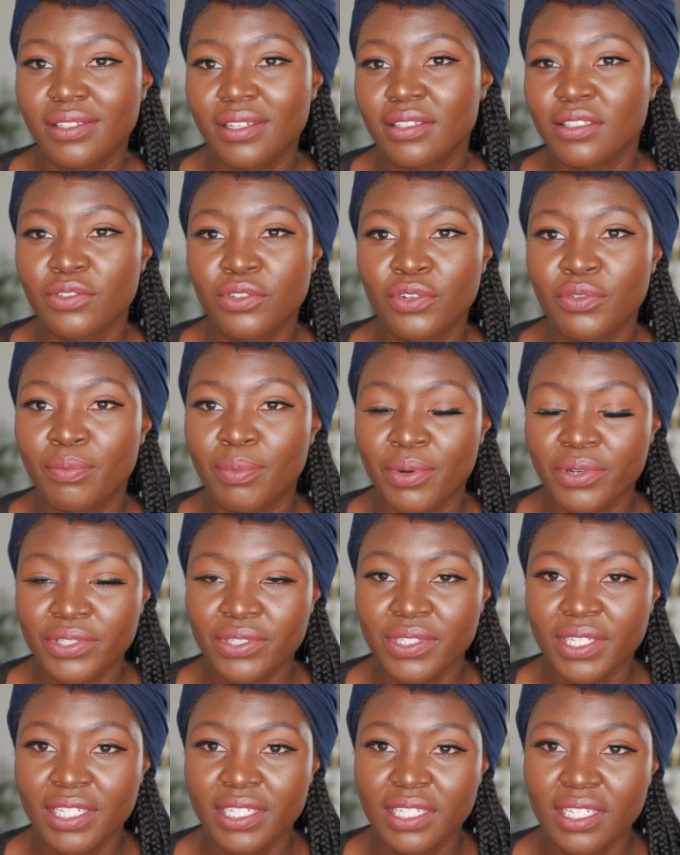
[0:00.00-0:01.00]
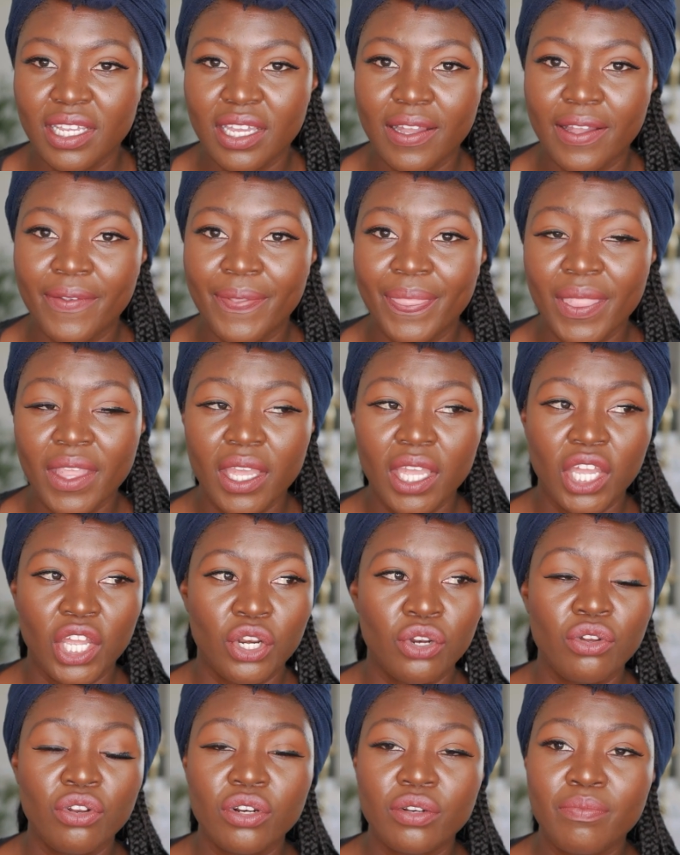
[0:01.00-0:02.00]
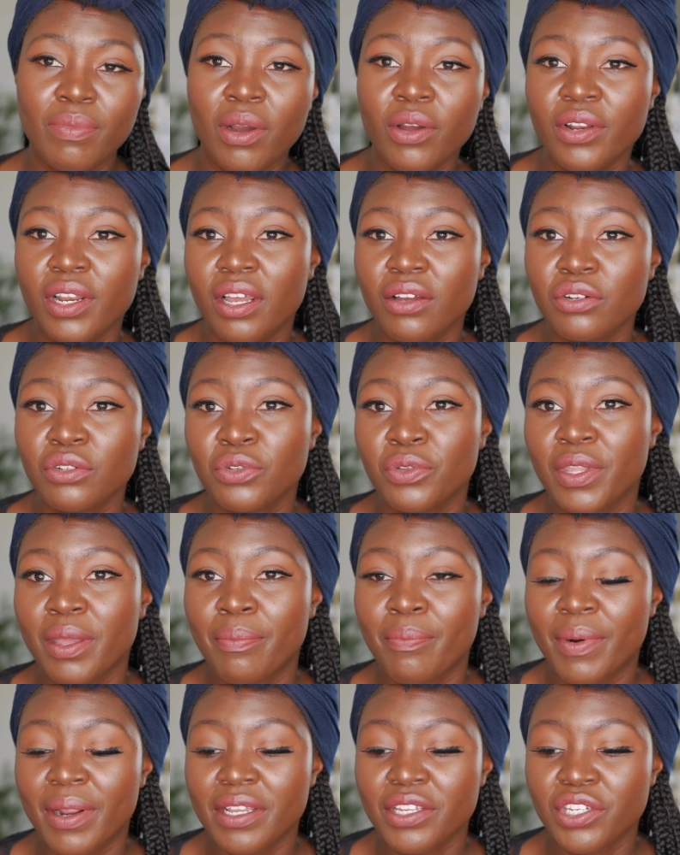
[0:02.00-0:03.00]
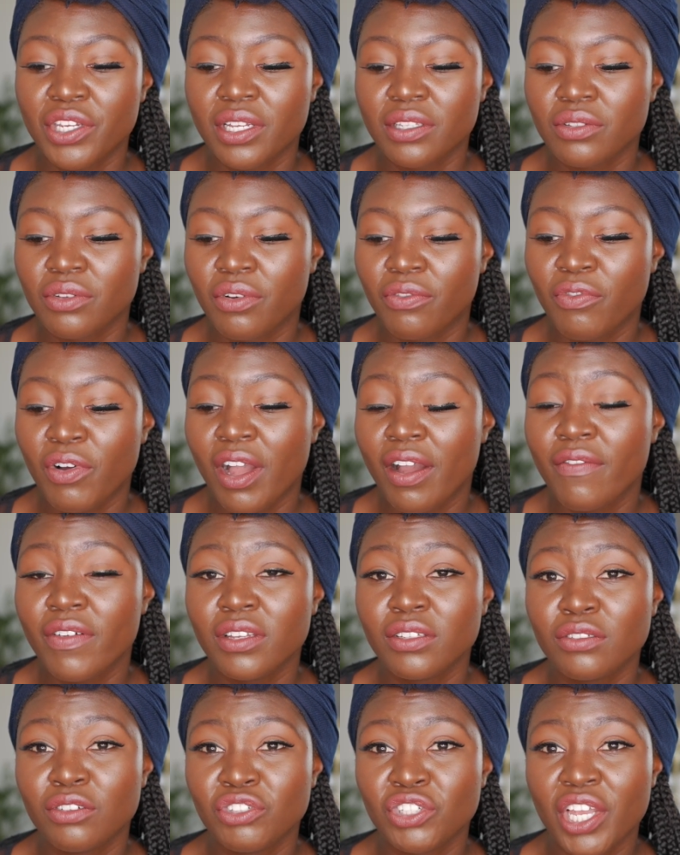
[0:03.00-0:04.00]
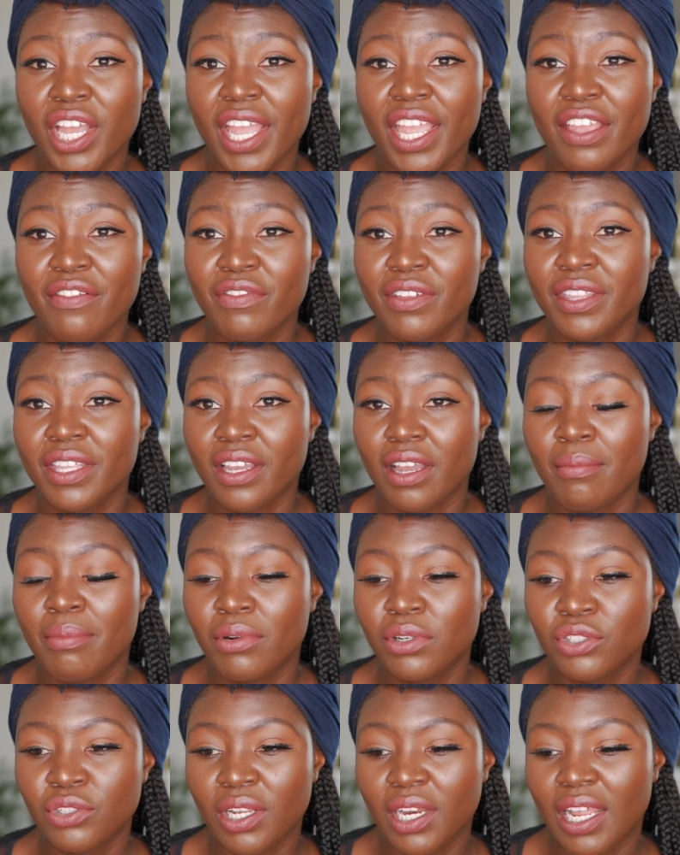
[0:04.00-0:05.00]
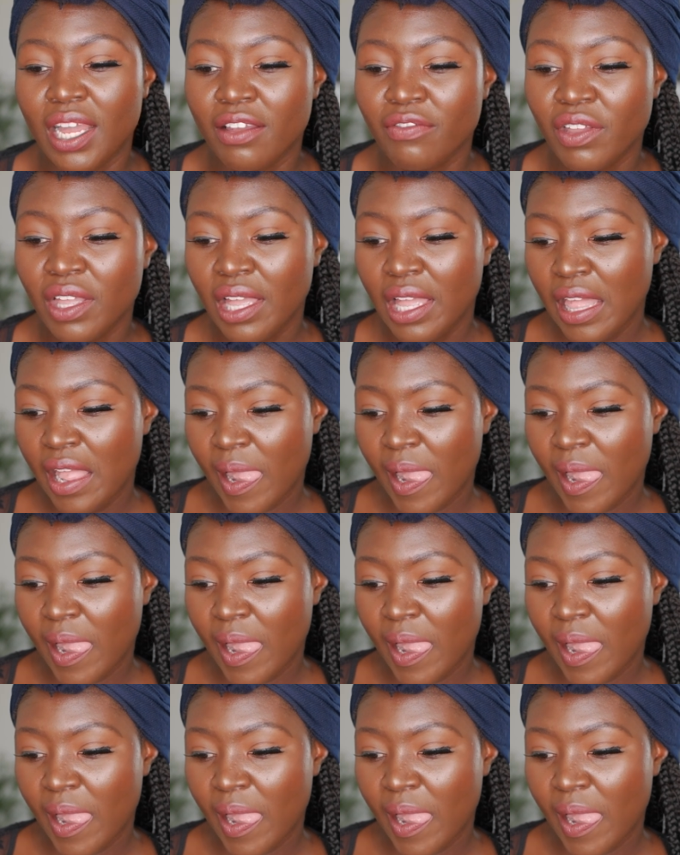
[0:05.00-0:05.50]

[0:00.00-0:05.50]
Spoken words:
just don't post it, and don't bow down to the pressures of having to share everything about your life.